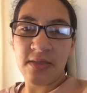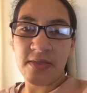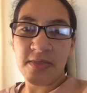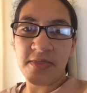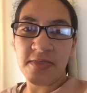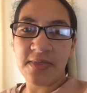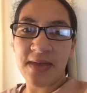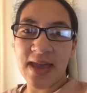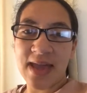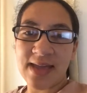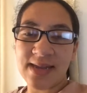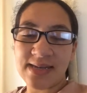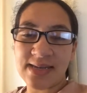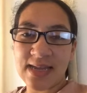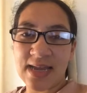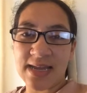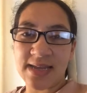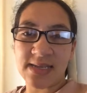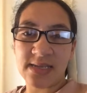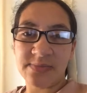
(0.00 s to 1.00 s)
that
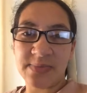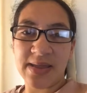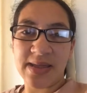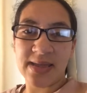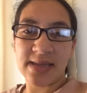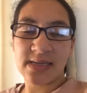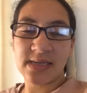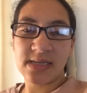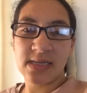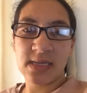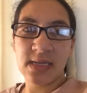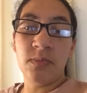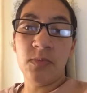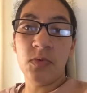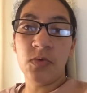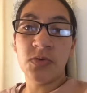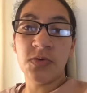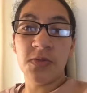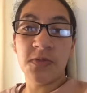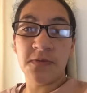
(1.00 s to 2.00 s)
aspect
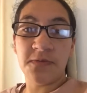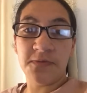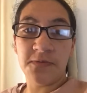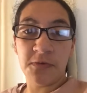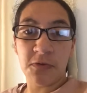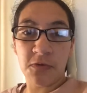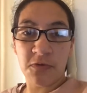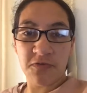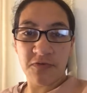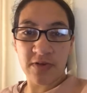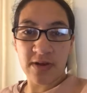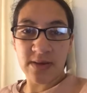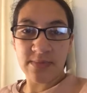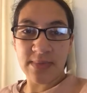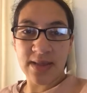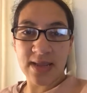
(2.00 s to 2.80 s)
more to the forefront,